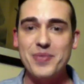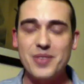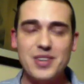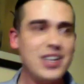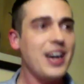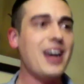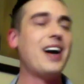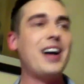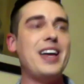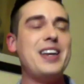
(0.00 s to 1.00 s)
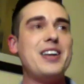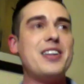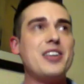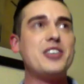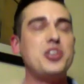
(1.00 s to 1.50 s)
Yeah, and
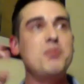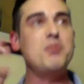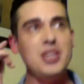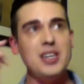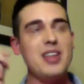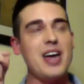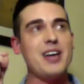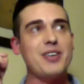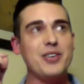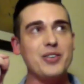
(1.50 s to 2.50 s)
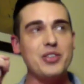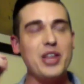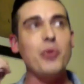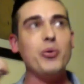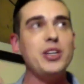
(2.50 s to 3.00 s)
to me that
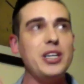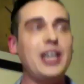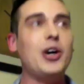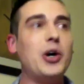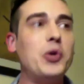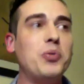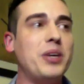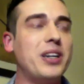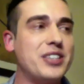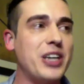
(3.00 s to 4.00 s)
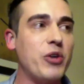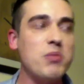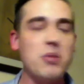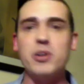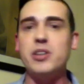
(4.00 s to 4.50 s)
really hit home, because I
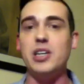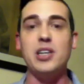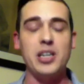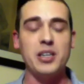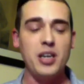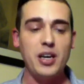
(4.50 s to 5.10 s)
remember thinking,